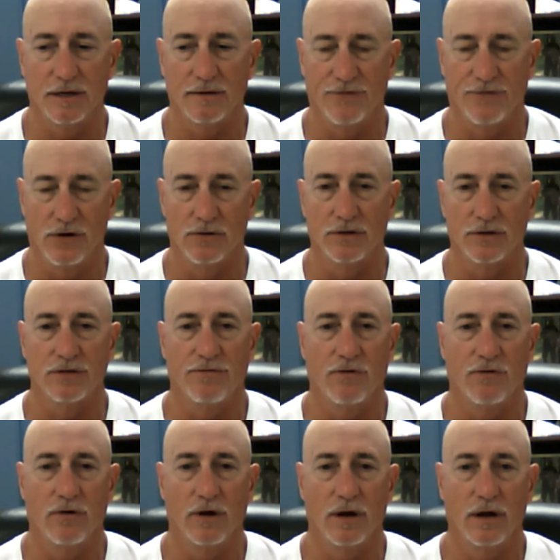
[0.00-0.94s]
focused
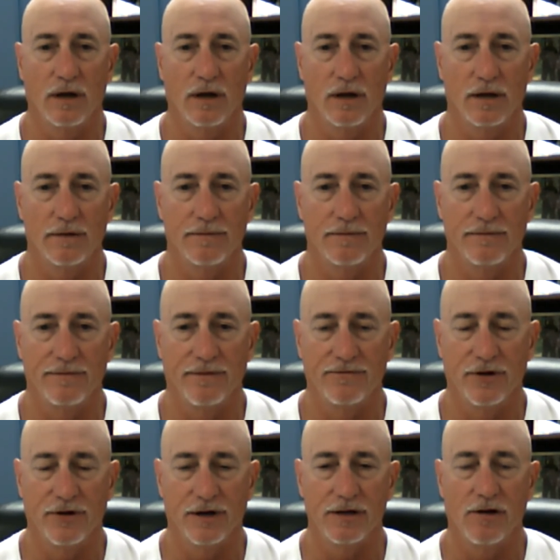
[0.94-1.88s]
for a
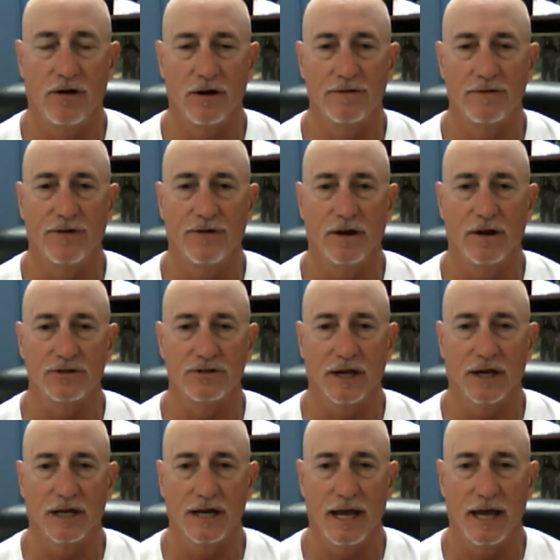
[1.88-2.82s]
very hard fought
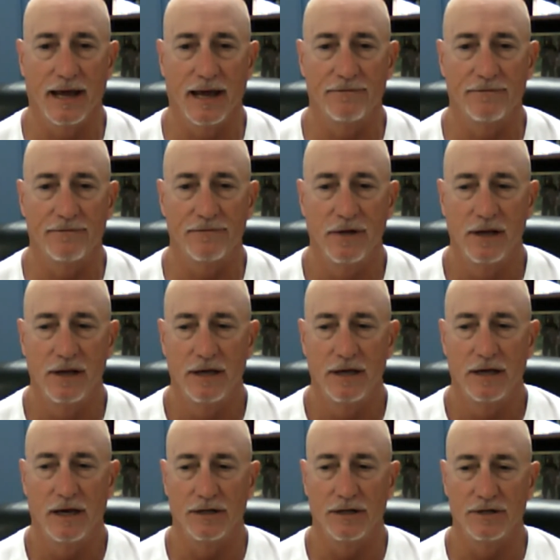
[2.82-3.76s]
second half.
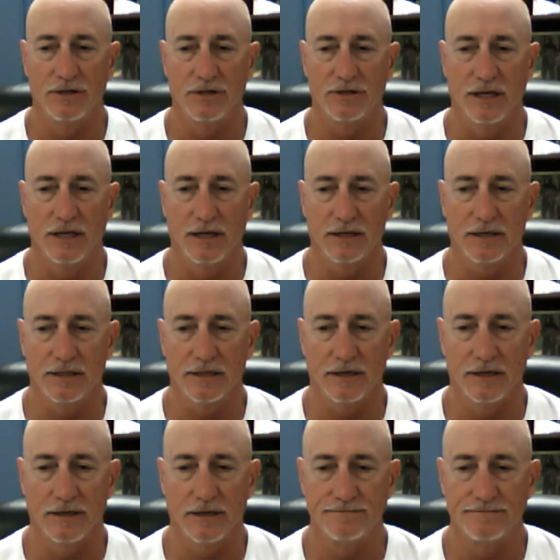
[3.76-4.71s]
Just get
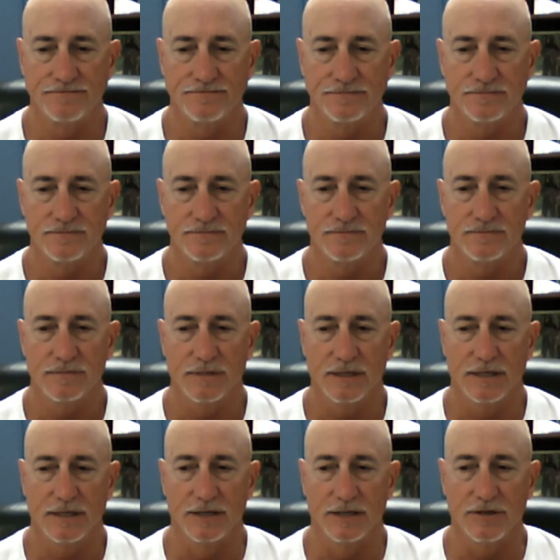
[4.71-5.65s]
their
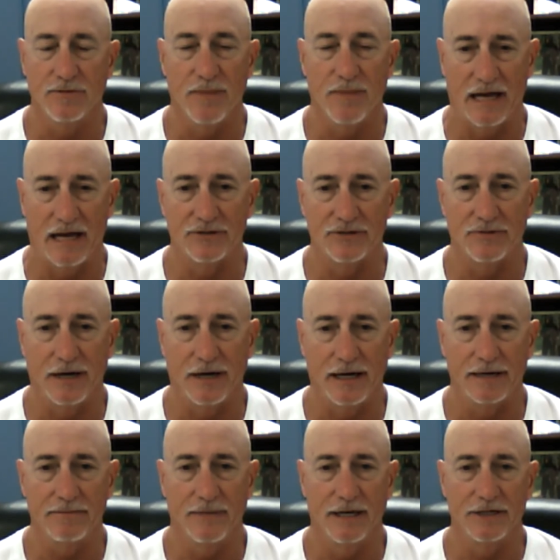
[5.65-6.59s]
minds
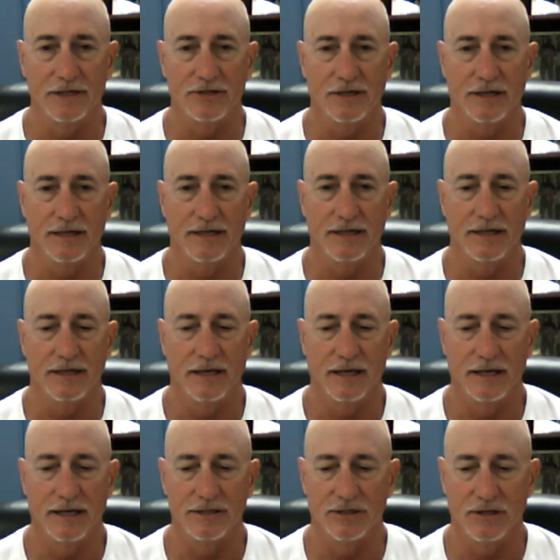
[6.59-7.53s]
right, basically.
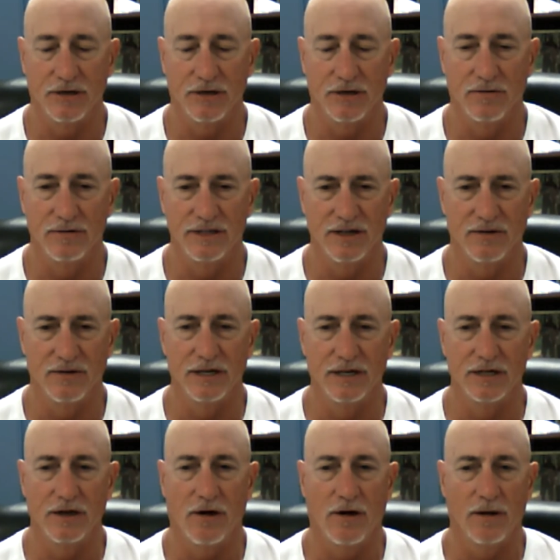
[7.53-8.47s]
And so, we
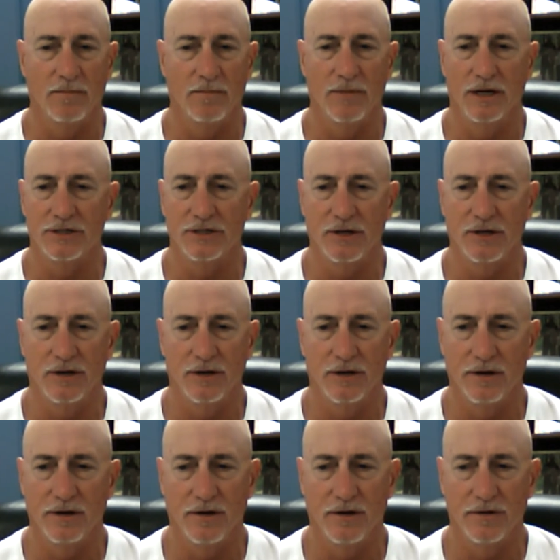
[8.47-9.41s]
didn't harp much
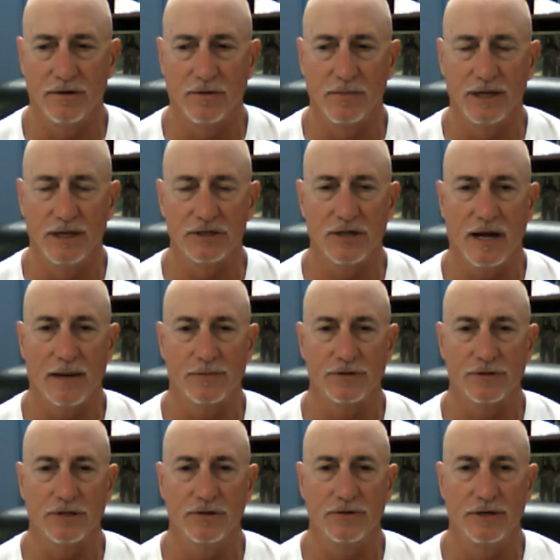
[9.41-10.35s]
on the missed
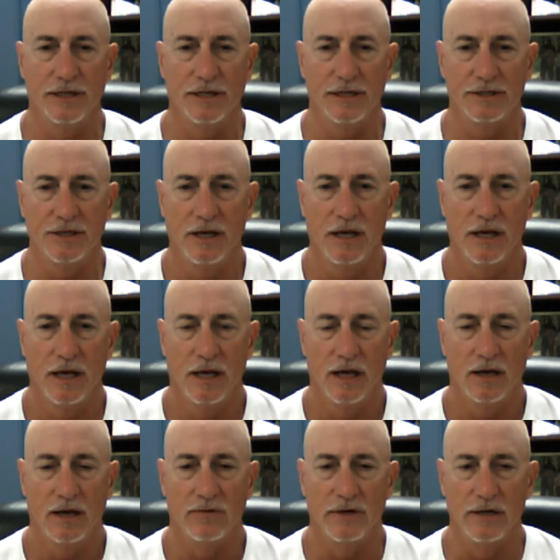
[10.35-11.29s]
opportunities.
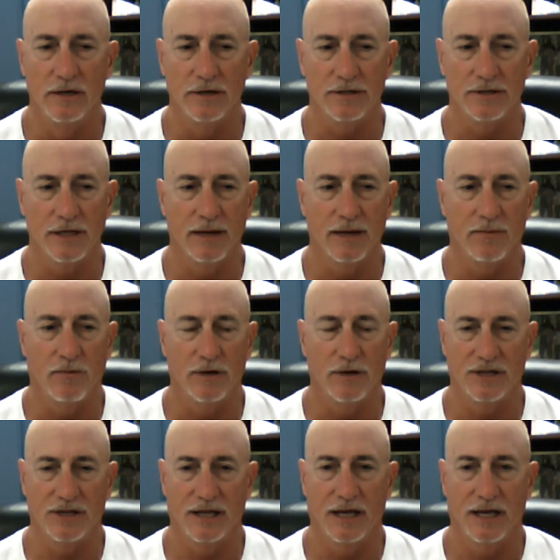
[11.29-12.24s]
We looked at
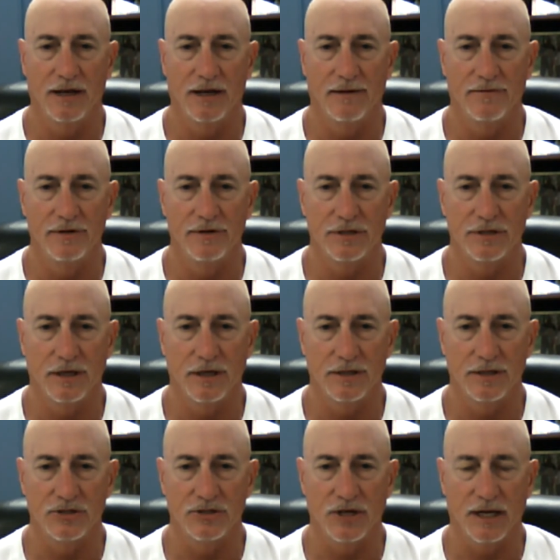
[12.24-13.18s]
what's ahead of us,
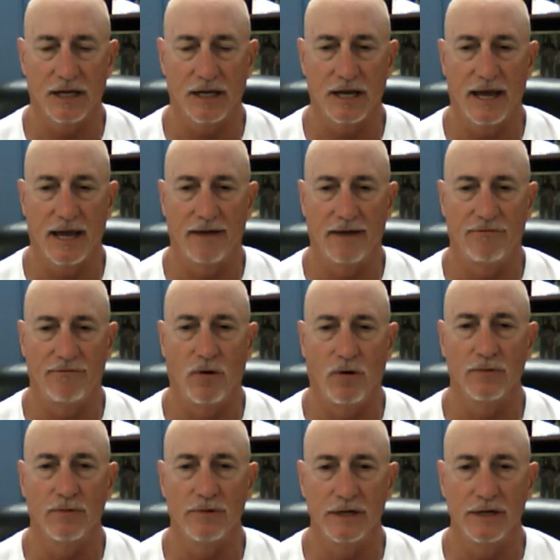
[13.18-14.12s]
the second half.
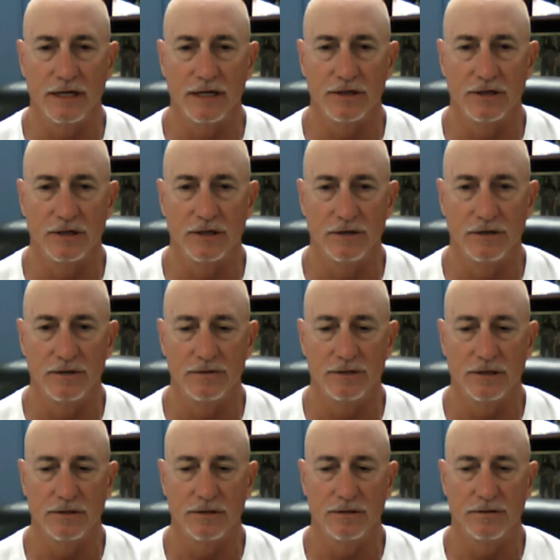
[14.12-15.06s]
What do we need to do
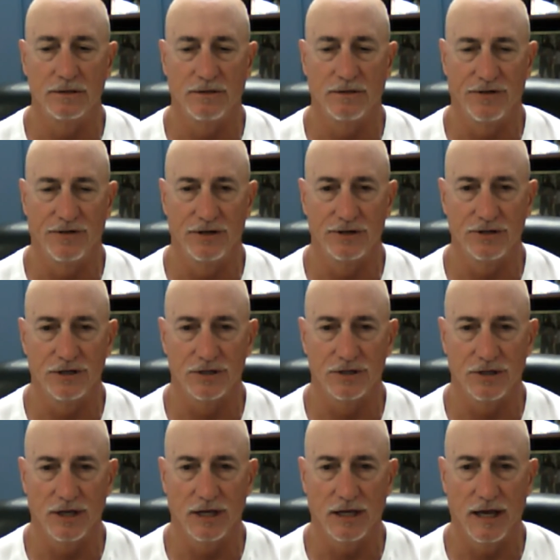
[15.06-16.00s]
to finish this
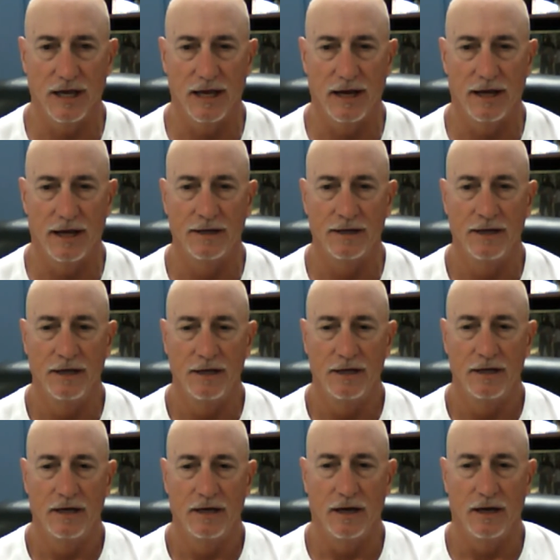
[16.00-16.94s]
thing out?
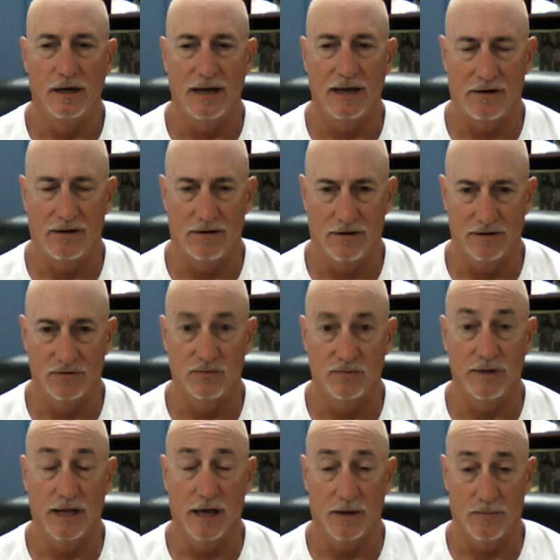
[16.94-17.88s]
How hard do
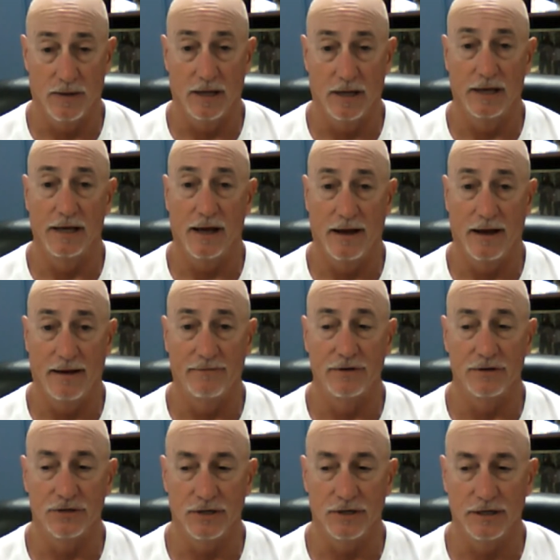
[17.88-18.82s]
we got to play?
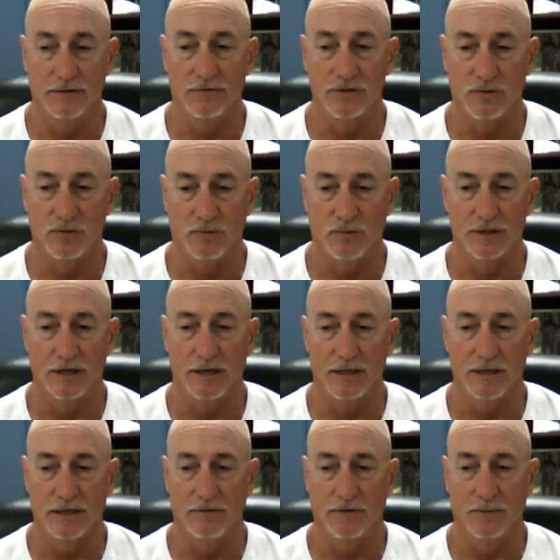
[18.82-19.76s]
Obviously was one
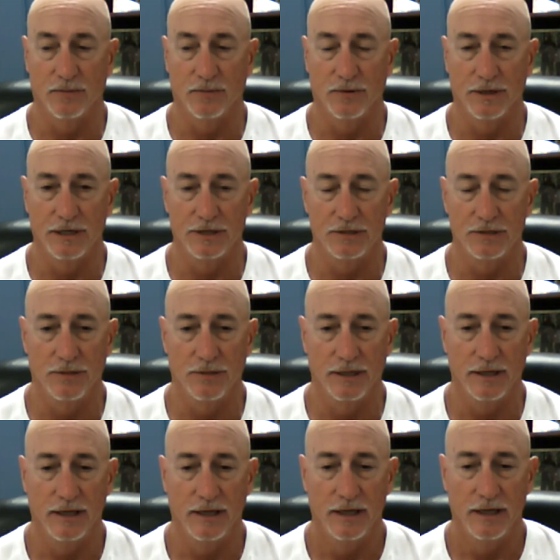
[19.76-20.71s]
thing that we preached, but,